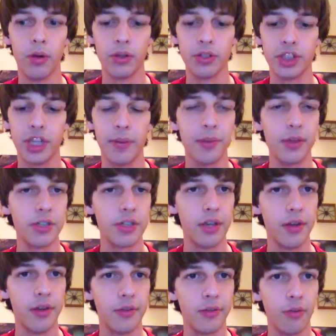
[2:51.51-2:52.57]

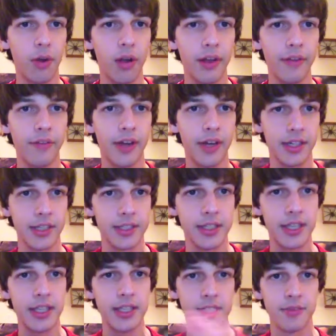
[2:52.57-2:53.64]
Championship qualifying
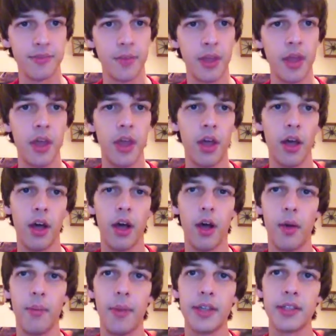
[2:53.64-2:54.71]
season.
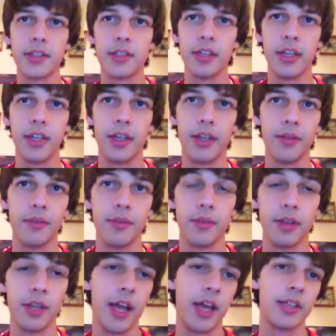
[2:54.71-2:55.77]
Basically
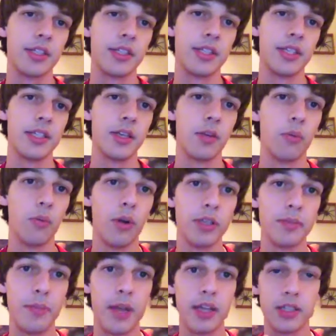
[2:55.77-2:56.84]
last season was
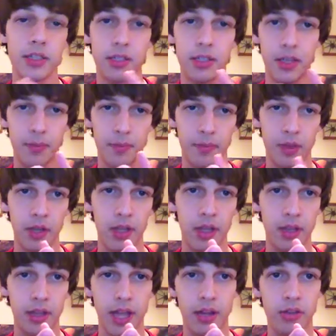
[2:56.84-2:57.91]
basically
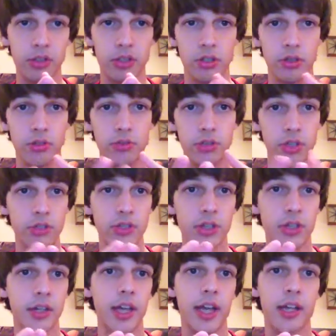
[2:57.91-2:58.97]
down to 2
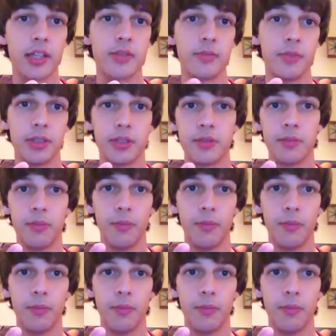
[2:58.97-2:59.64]
certain decks, which